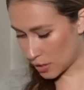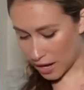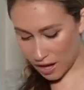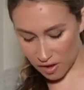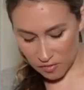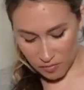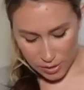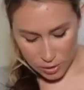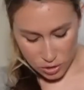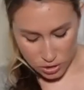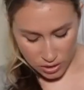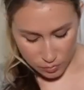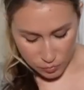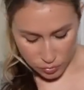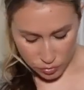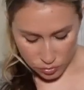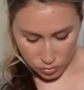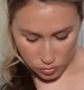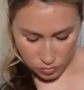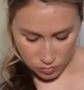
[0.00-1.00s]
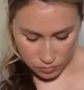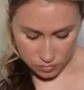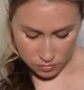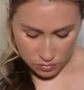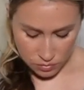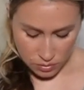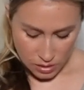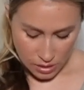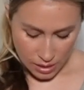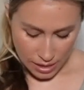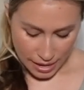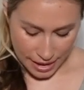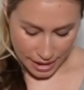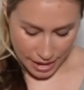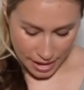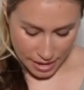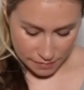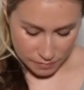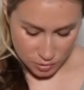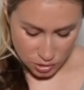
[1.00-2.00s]
I have my shampoo, I
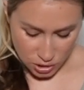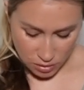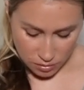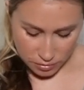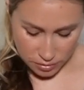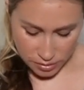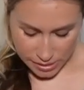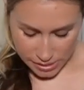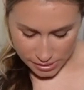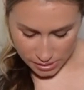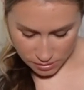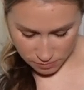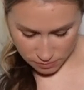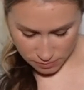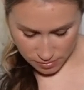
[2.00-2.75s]
have deodorant,